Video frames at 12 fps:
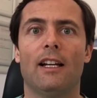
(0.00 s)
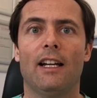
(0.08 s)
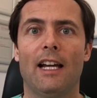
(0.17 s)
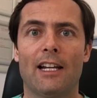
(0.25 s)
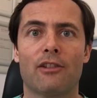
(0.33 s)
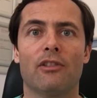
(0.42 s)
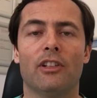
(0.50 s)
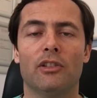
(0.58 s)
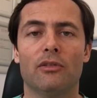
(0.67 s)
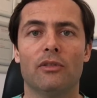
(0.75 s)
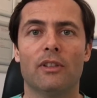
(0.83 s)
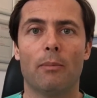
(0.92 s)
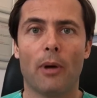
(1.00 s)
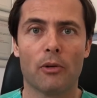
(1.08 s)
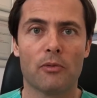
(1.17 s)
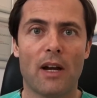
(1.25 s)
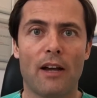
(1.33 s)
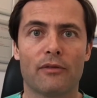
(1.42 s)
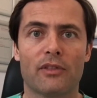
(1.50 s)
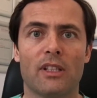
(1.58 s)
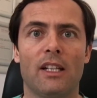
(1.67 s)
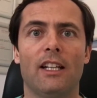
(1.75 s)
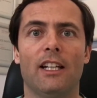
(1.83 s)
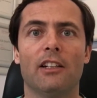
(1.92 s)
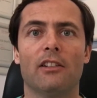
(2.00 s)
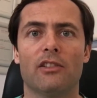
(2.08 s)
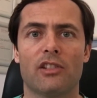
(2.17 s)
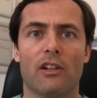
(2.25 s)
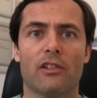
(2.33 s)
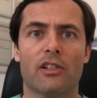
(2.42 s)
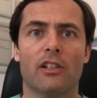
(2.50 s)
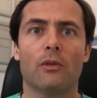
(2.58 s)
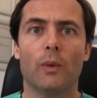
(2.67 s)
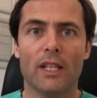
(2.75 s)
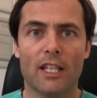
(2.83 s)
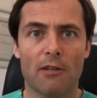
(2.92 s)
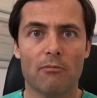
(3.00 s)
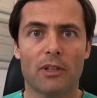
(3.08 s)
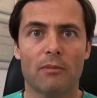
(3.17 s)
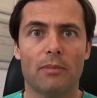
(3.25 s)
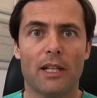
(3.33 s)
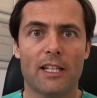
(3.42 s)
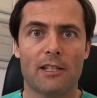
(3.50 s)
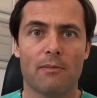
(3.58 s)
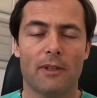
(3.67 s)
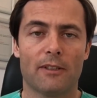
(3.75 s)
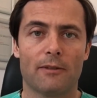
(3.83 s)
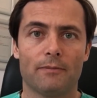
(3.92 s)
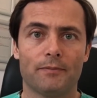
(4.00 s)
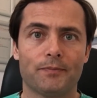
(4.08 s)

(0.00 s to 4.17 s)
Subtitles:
actually do the bone graft in conjunction with the implant placement.